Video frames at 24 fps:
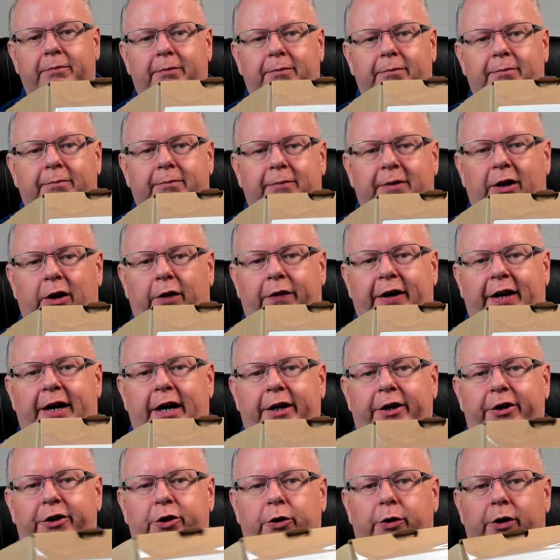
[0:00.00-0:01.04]
you know, they kind
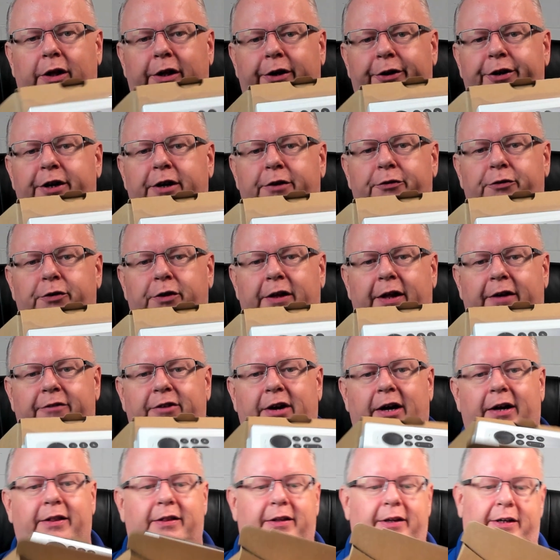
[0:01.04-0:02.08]
of do it a little different. They've
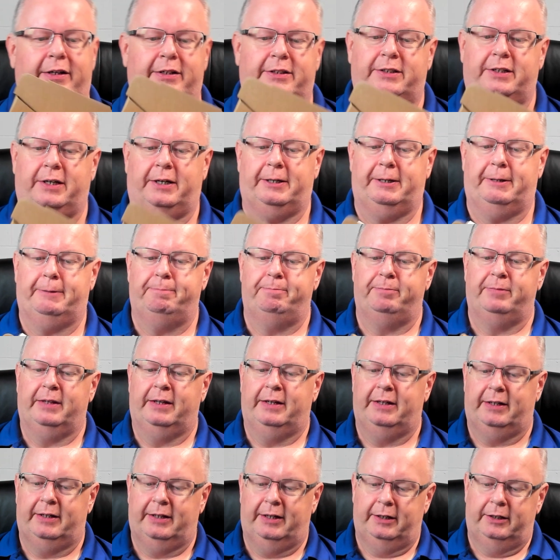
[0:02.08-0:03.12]
got these
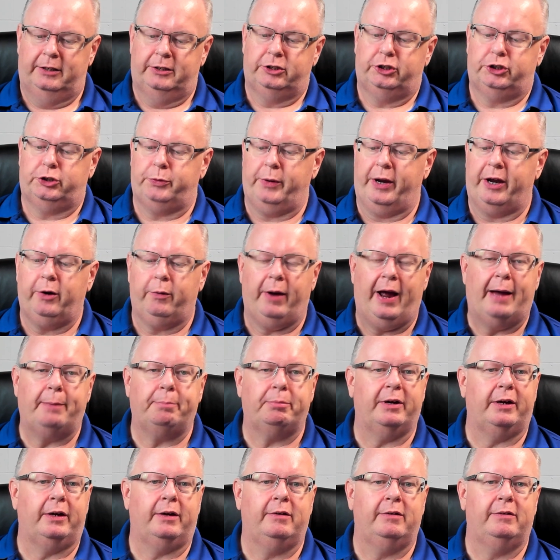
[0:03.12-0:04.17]
shrink
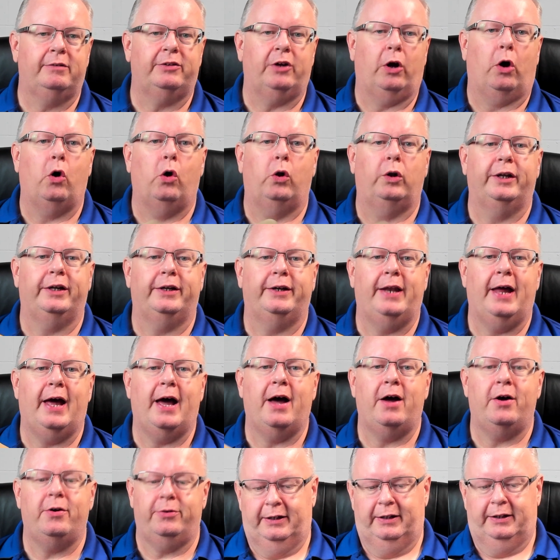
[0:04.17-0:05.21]
wrapping to hold it
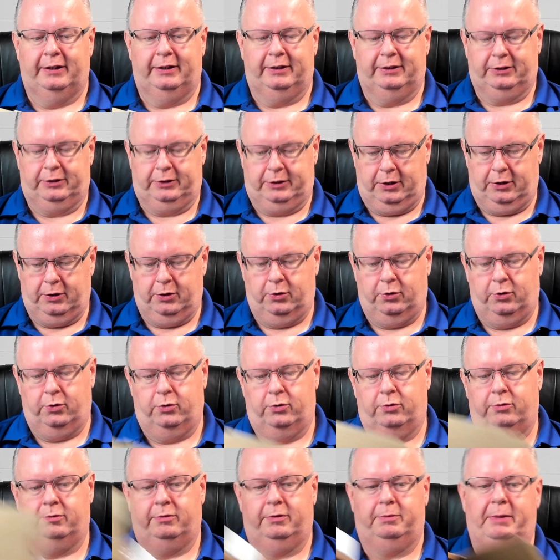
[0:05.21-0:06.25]
down. So
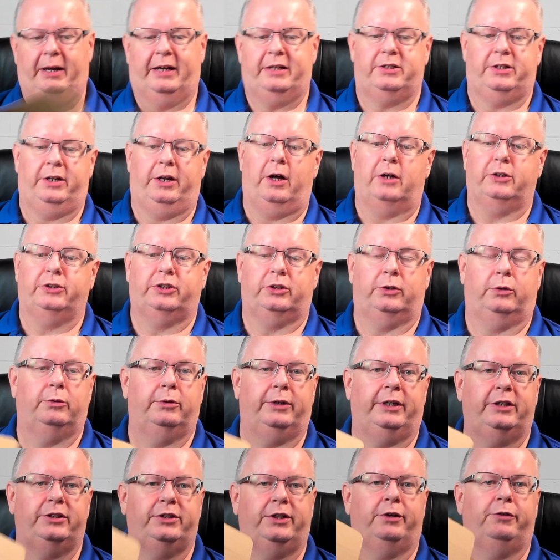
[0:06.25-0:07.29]
it makes it also
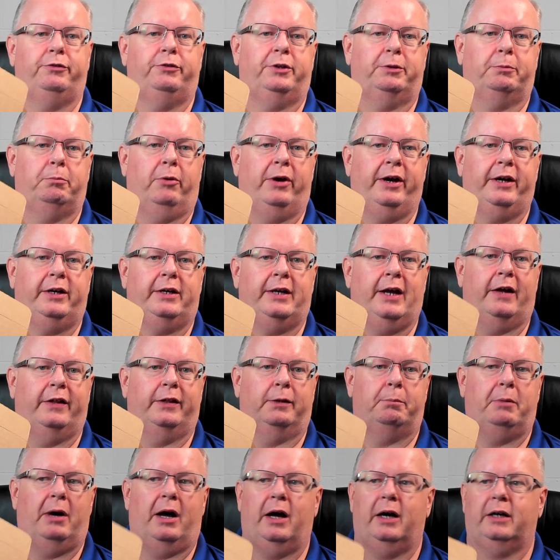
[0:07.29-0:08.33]
easy to break down the
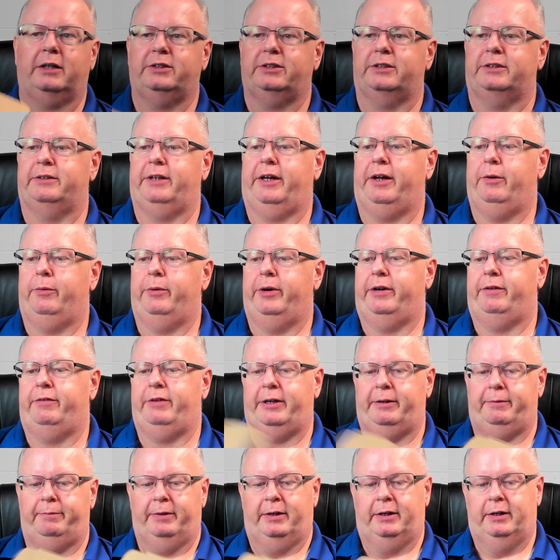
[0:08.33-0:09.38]
box and get rid of
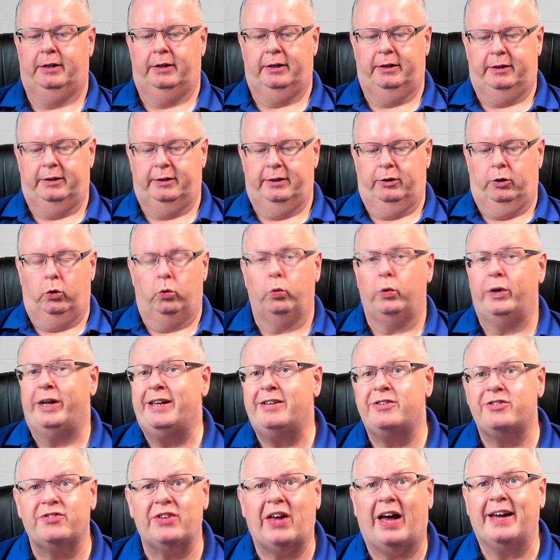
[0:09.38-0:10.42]
it.
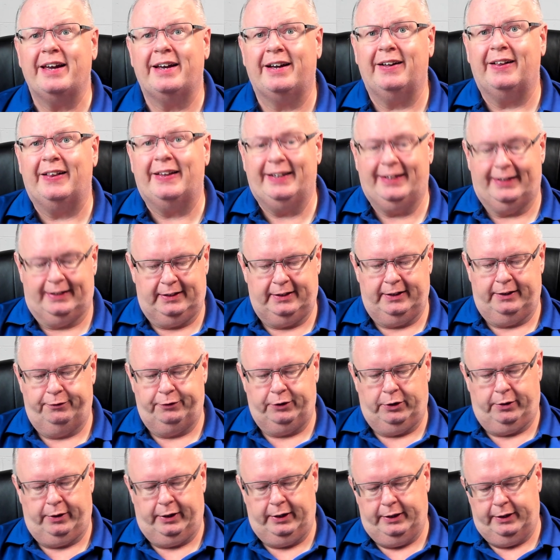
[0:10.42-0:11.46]
Recycle it if
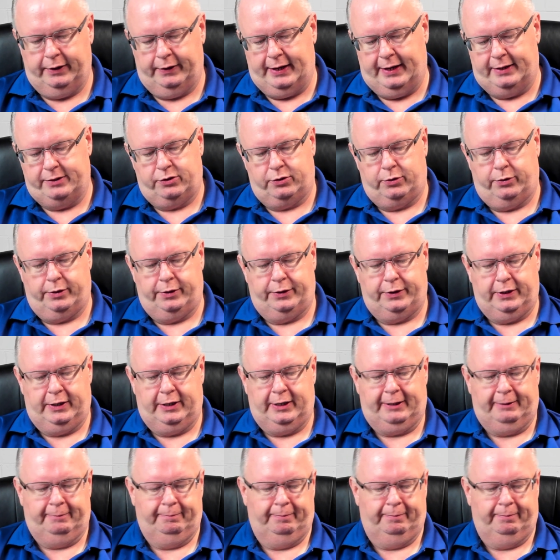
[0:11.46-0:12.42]
you're into that sort of thing.